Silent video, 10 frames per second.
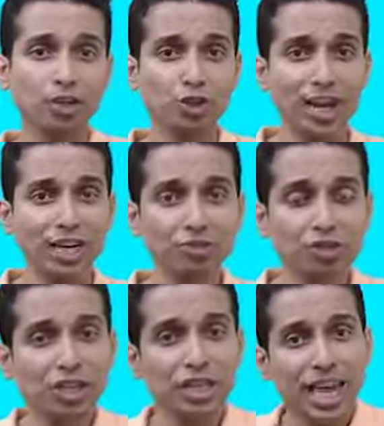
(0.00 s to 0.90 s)

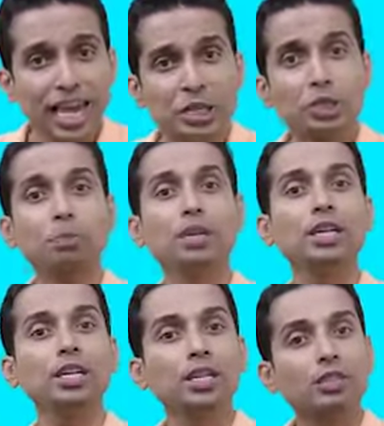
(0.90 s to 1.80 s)
changing
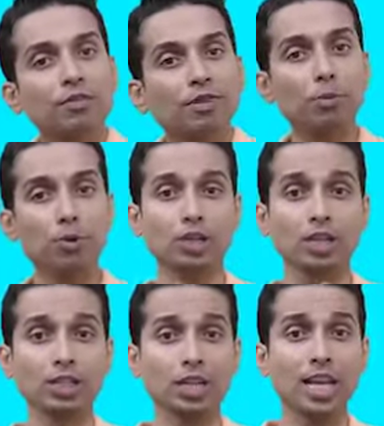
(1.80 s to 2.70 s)
experience of
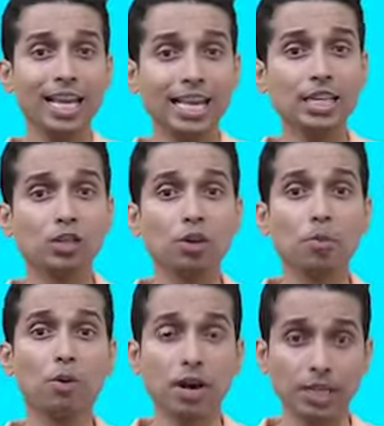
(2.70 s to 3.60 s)
emotions in your
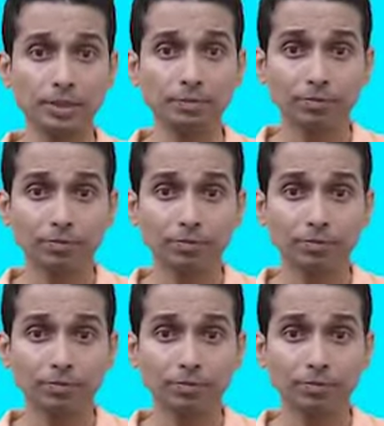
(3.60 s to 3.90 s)
body.